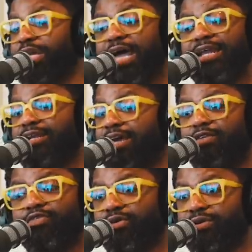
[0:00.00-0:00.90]
I had yeah.
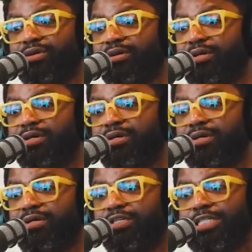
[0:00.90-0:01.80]
never yeah.
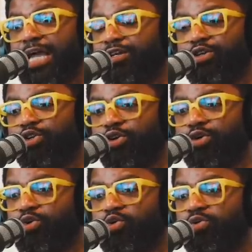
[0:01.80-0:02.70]
dated a
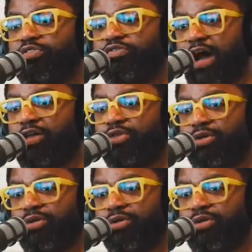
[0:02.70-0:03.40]
girl whose father